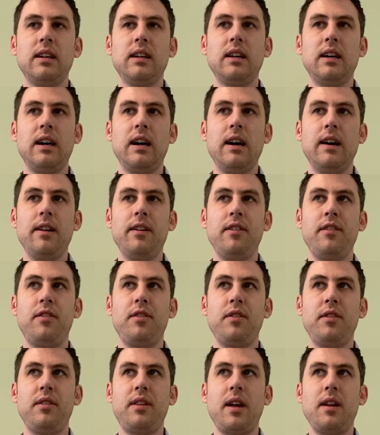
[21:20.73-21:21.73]
And
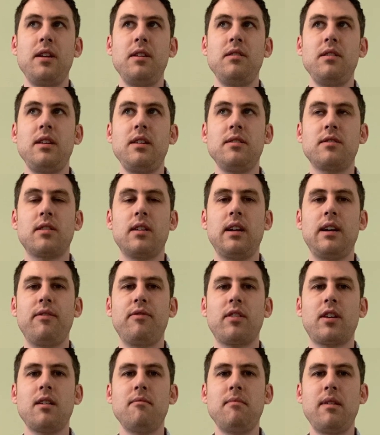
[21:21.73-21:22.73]
then he's going to have
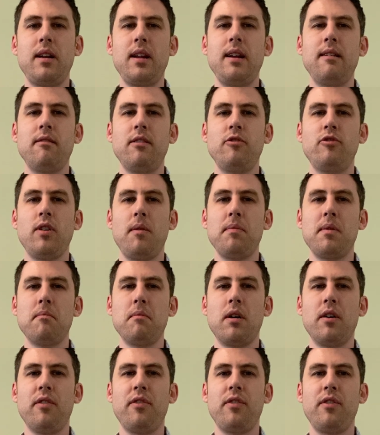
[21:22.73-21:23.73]
to come around here and drop them
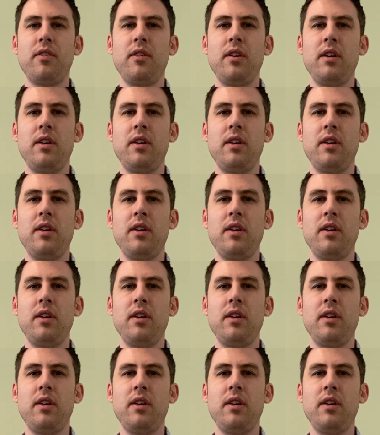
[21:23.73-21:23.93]
off.